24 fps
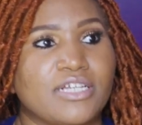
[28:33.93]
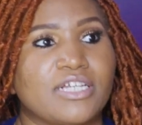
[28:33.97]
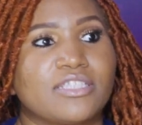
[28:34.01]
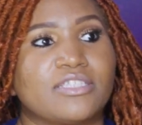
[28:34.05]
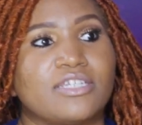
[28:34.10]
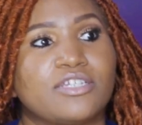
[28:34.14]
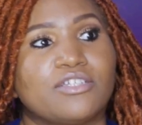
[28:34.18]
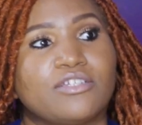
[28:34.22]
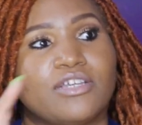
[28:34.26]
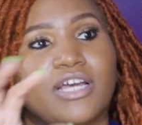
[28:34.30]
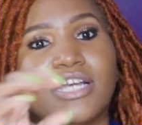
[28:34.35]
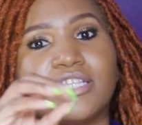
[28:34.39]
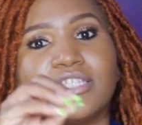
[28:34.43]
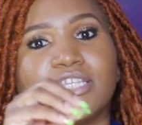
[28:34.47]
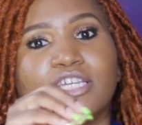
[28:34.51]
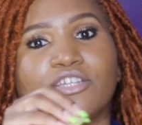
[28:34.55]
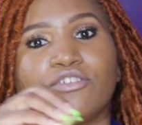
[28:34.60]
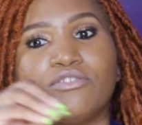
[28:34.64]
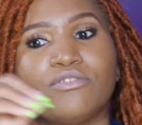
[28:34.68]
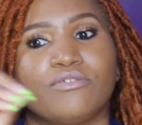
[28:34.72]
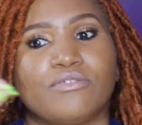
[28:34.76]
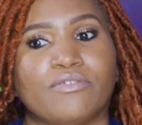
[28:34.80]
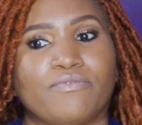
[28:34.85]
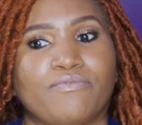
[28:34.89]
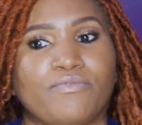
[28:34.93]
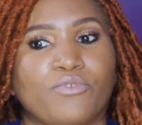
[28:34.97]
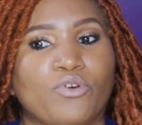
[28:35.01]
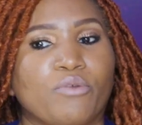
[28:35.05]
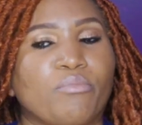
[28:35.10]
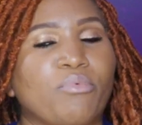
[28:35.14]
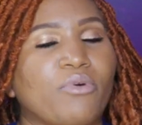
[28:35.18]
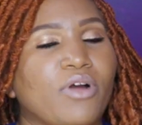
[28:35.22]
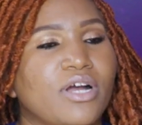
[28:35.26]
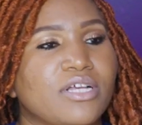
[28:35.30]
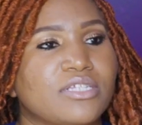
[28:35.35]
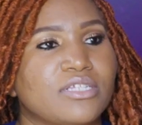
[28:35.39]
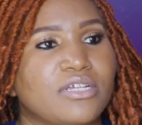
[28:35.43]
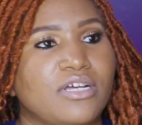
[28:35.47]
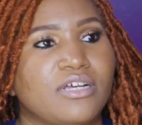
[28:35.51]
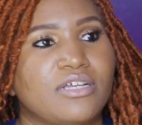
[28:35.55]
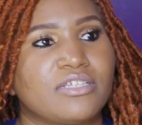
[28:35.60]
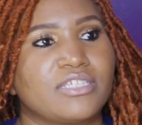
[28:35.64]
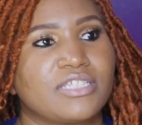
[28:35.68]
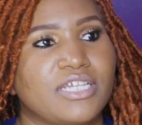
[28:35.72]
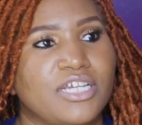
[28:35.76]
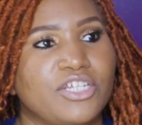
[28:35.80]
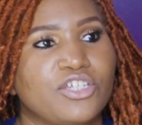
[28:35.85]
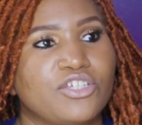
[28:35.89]
I think I take you through the 4
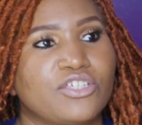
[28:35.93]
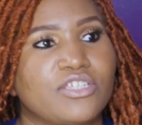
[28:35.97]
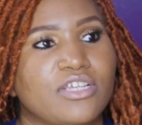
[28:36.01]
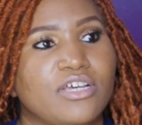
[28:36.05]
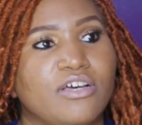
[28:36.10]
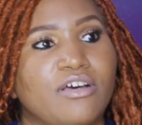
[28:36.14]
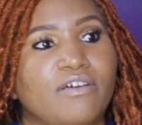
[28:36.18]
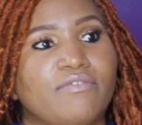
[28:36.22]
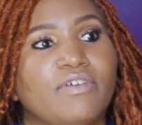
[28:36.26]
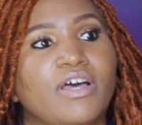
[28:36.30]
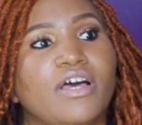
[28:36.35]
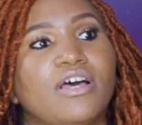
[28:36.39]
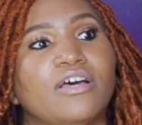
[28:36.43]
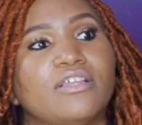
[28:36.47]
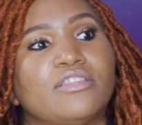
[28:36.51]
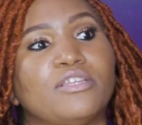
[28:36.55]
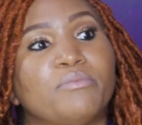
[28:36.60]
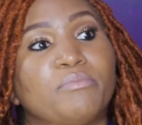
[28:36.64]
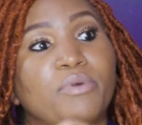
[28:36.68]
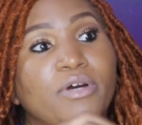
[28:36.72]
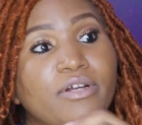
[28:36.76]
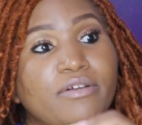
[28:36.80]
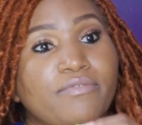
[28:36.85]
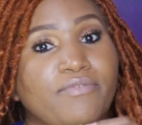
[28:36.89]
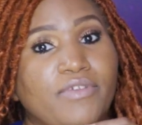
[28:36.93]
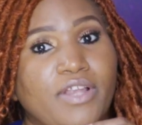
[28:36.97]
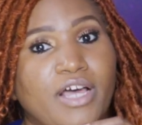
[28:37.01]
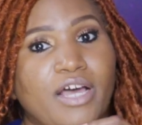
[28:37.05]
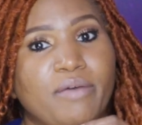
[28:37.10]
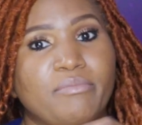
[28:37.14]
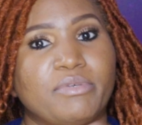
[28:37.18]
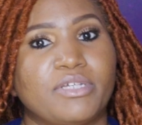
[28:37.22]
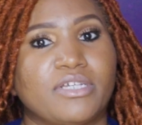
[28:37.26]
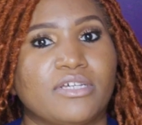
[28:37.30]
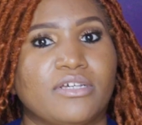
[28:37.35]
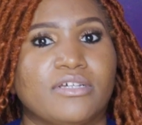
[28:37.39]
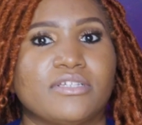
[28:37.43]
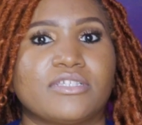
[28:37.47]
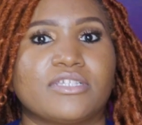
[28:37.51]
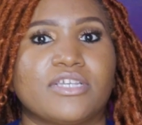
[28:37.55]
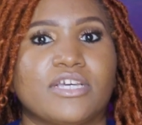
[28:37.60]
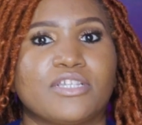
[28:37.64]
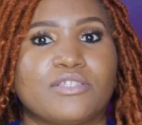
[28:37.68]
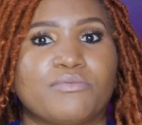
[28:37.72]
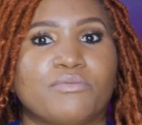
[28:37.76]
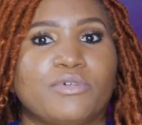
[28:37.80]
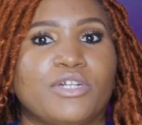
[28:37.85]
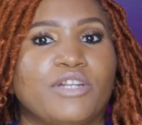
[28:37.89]
stages of the butterfly, because
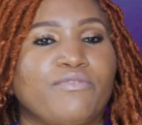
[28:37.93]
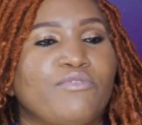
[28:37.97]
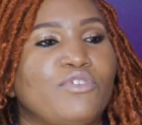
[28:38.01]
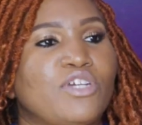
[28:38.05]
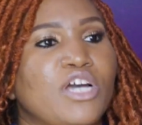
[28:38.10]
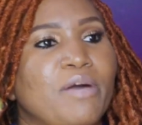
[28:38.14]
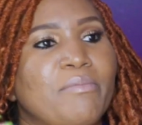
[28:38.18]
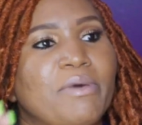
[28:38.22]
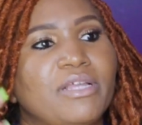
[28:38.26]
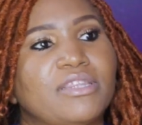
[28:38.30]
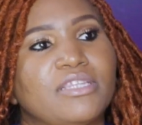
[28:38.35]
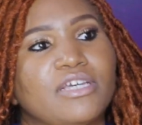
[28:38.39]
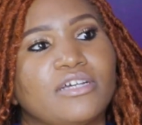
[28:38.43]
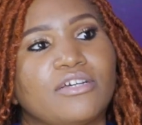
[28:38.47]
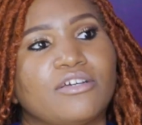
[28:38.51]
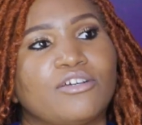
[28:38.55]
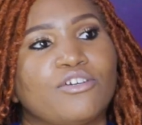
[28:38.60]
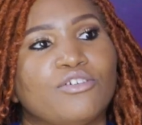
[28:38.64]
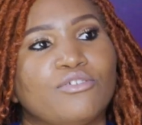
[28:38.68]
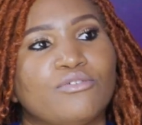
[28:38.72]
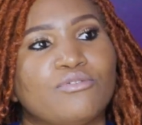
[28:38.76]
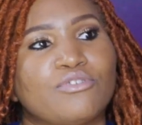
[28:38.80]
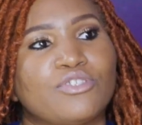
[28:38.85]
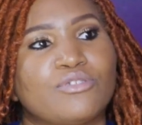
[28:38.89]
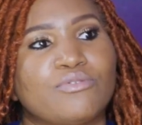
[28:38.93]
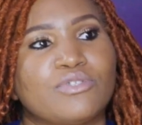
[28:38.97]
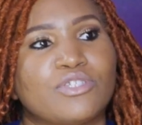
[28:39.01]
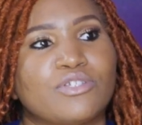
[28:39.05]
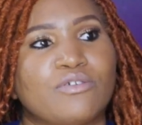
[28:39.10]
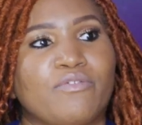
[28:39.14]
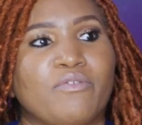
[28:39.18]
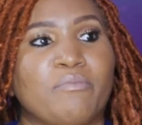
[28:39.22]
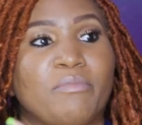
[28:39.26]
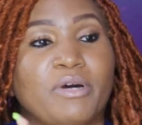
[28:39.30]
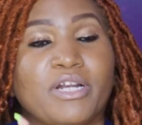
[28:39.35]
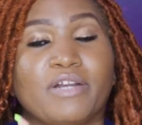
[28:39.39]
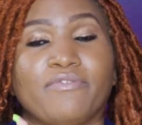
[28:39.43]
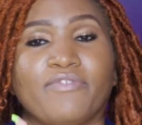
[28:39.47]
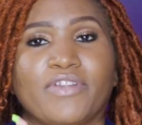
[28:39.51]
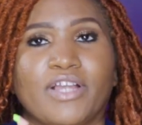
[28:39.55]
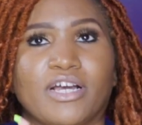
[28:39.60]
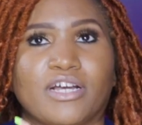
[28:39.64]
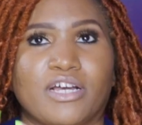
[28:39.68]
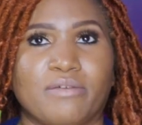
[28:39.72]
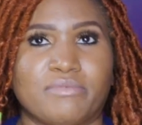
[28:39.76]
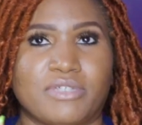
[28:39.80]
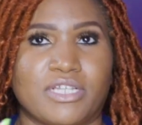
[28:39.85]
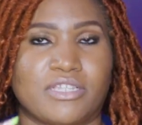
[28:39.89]
guess what? If you come out that cocoon too soon, if a
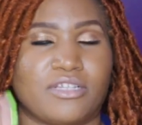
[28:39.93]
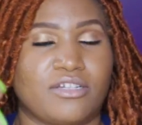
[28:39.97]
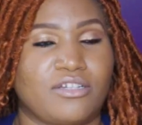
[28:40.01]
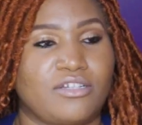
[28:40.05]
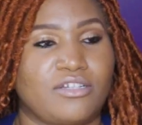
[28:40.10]
butterfly comes out the